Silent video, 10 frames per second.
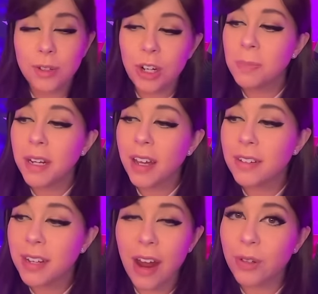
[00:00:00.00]
Just be
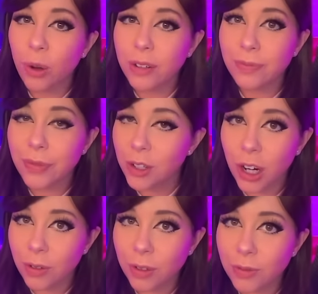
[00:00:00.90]
nice to everyone in
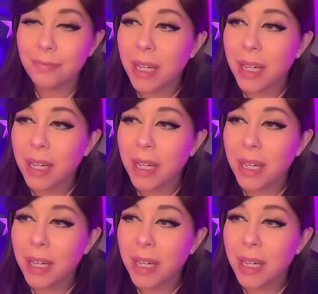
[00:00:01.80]
general.